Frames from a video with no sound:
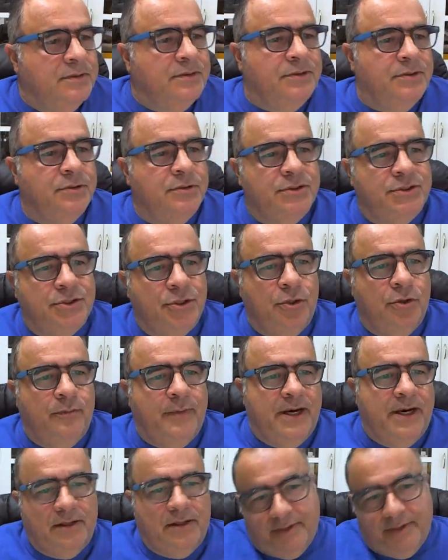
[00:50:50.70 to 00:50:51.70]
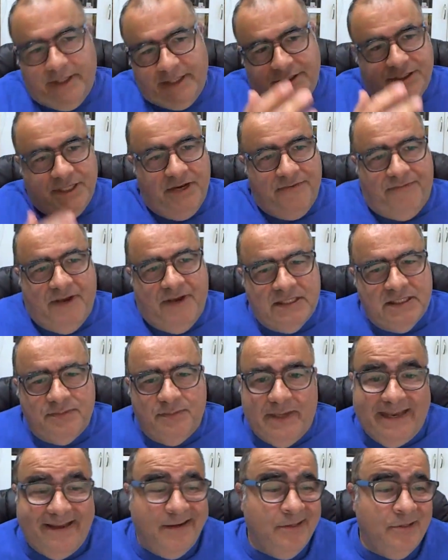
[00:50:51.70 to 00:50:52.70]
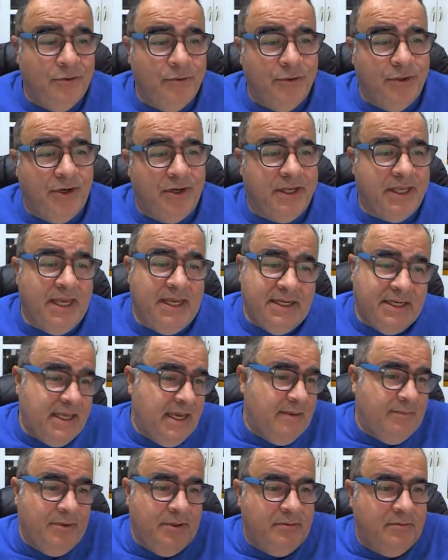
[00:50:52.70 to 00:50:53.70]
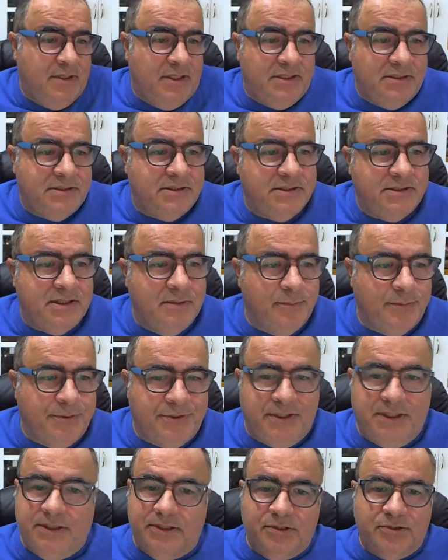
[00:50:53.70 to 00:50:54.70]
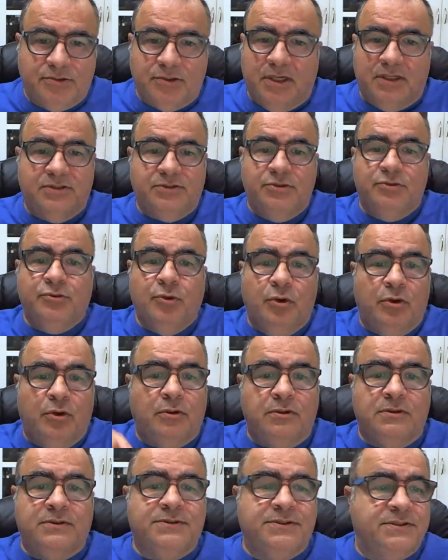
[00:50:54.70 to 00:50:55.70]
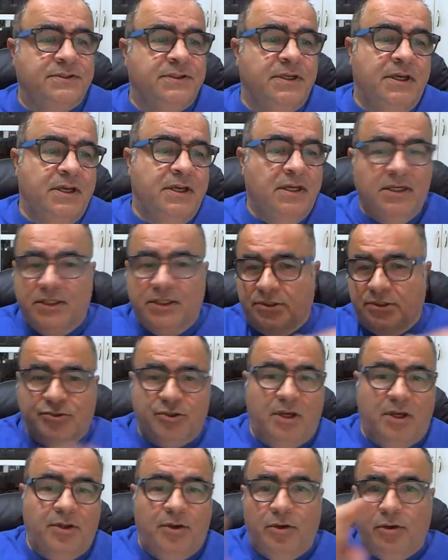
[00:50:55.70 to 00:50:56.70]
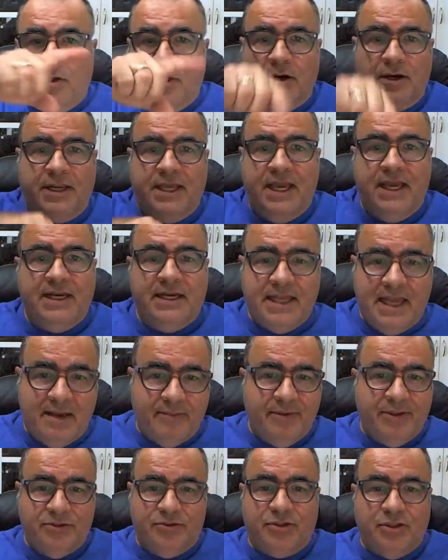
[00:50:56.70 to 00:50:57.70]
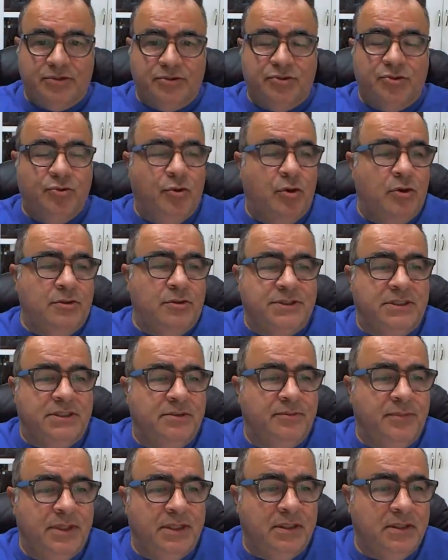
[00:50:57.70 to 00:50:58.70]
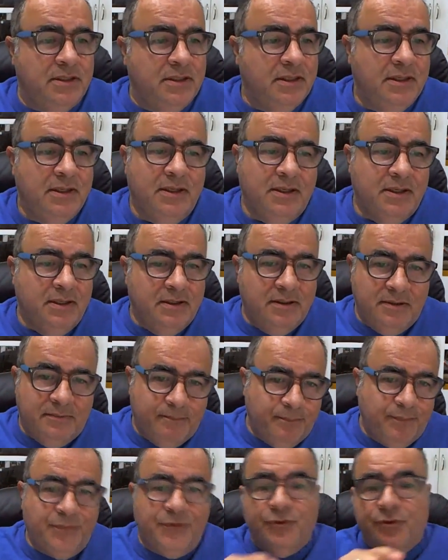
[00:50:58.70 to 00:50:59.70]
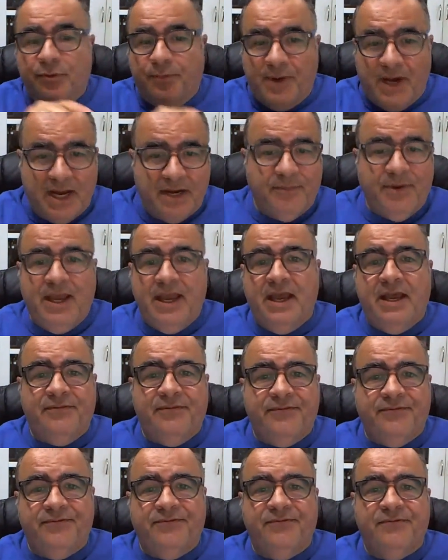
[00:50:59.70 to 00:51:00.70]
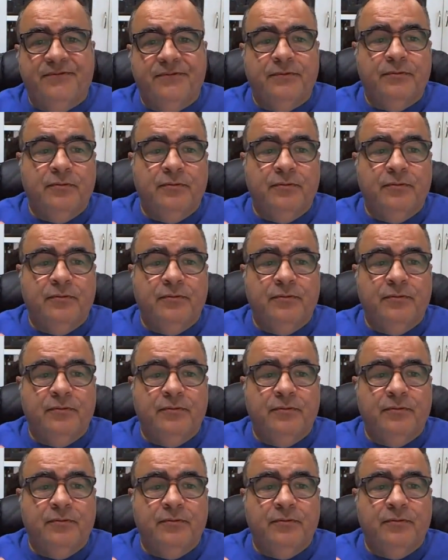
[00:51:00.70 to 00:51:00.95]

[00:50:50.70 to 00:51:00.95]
do a show about them. Like Jeff asked me, how do you do an arcade cabinet? Well, it's a simple thing. You draw 2 holes. You draw the whole arcade cabinet, draw 2 holes in the middle, do the bottom half